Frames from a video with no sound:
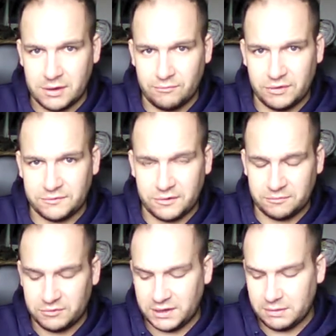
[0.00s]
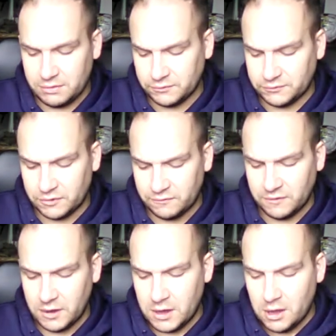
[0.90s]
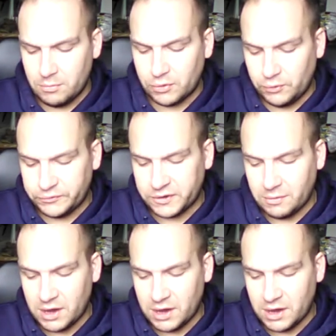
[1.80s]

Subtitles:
research material stuff, but also